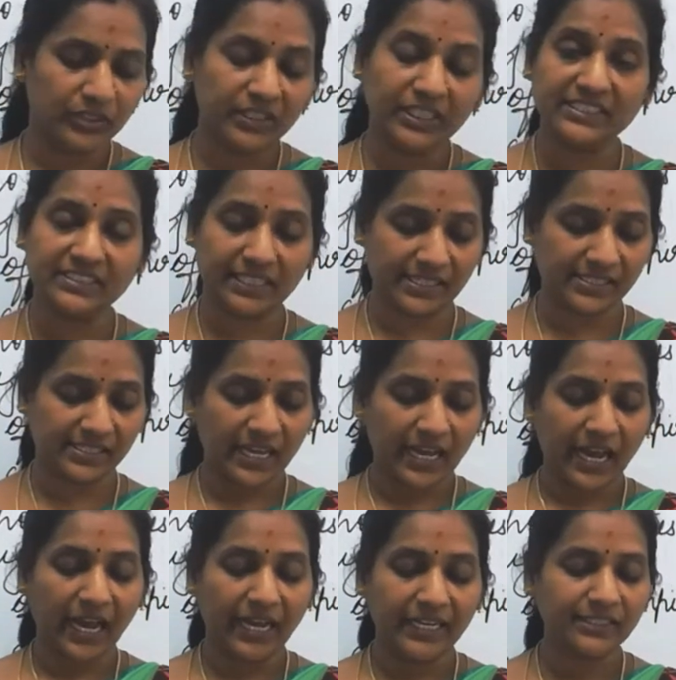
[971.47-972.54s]
He says,
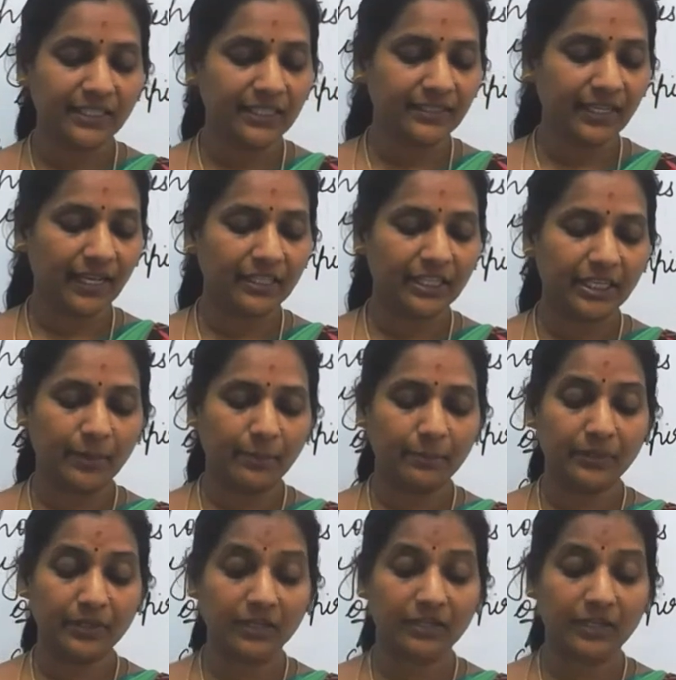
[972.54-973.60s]
I shall tell the
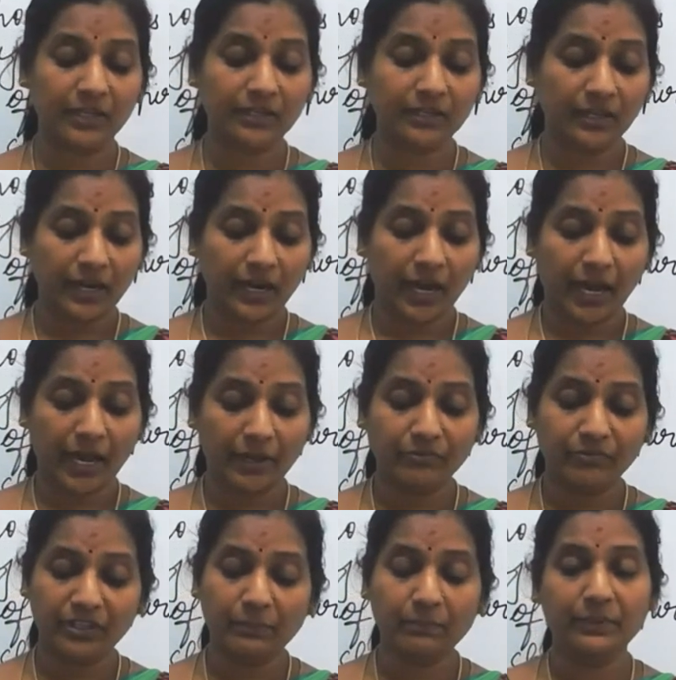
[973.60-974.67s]
emperor that I
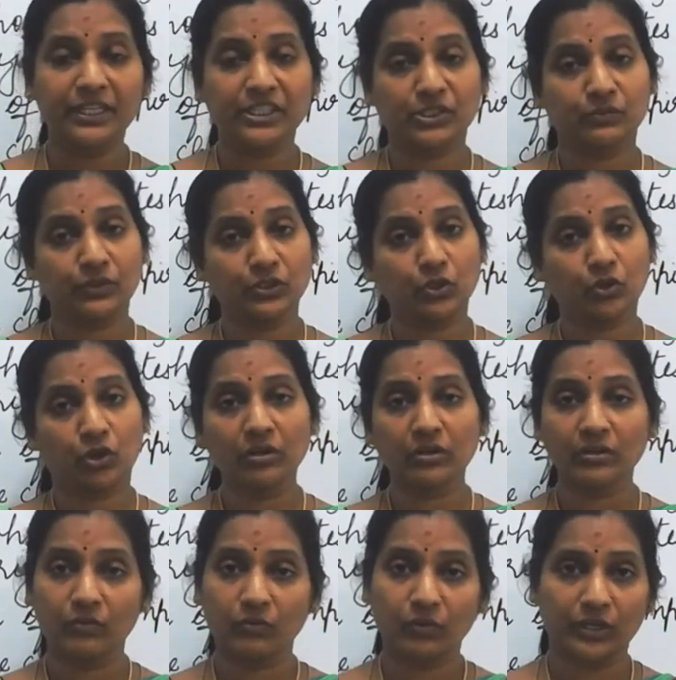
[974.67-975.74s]
am very pleased with
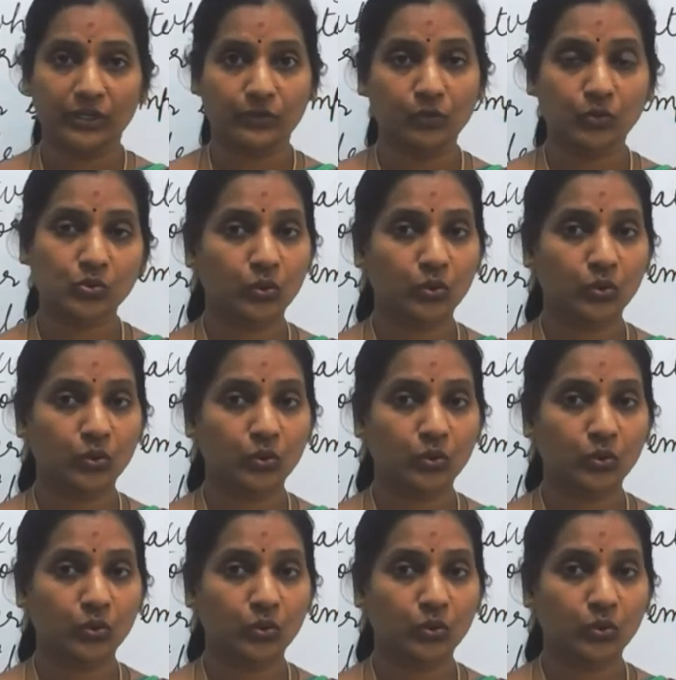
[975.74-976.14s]
your work.